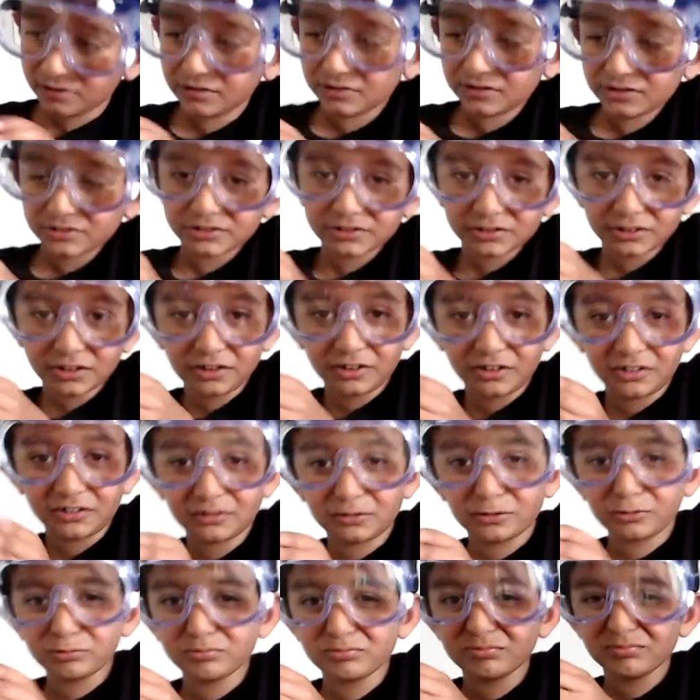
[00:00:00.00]

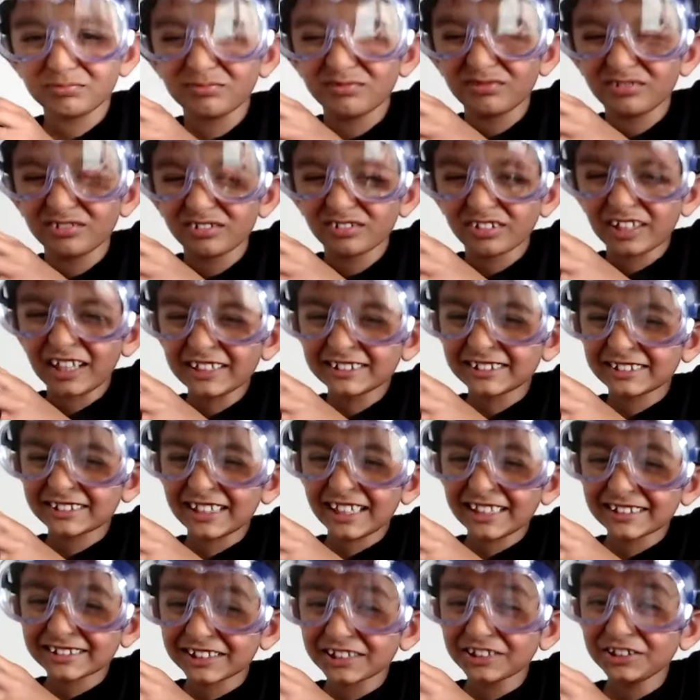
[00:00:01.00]
So, let's say
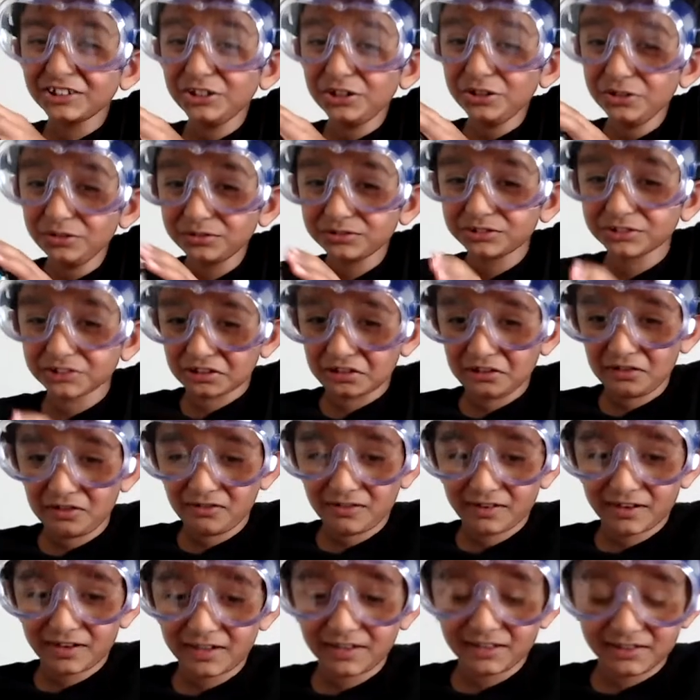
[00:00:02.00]
it's in neutral
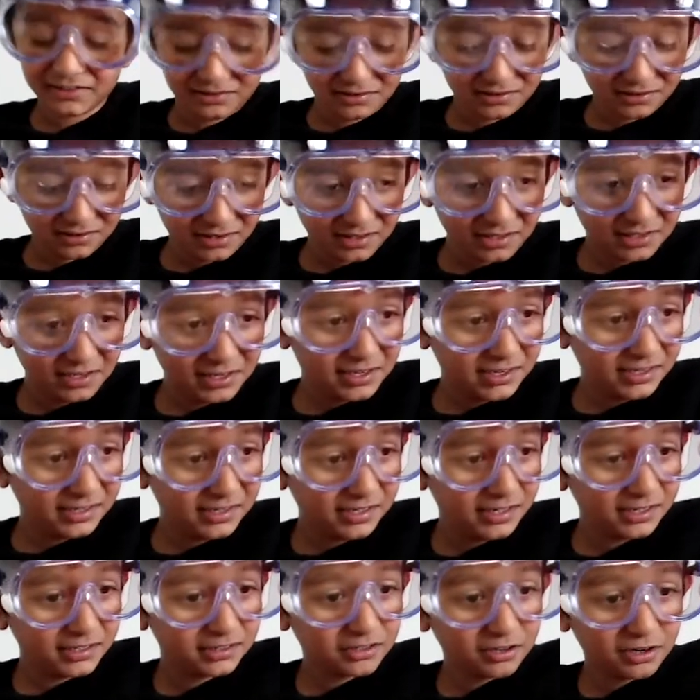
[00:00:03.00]
because it
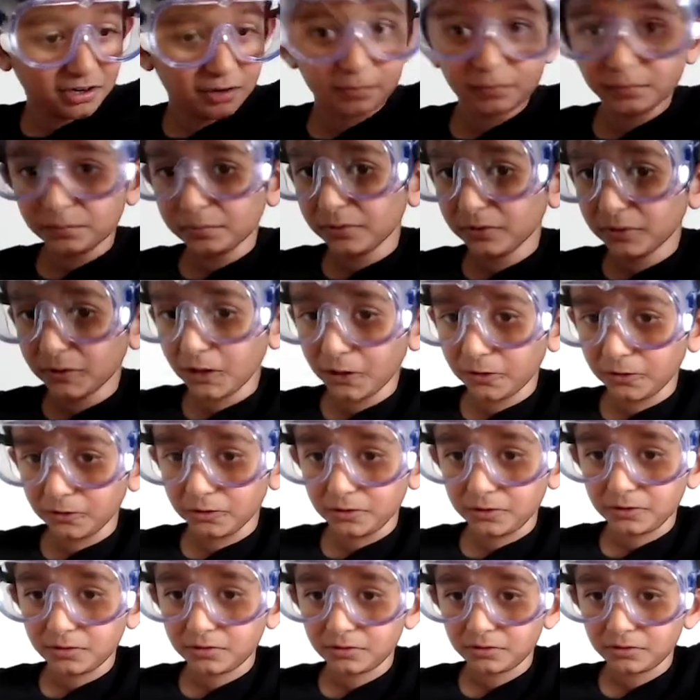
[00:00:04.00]
didn't turn blue,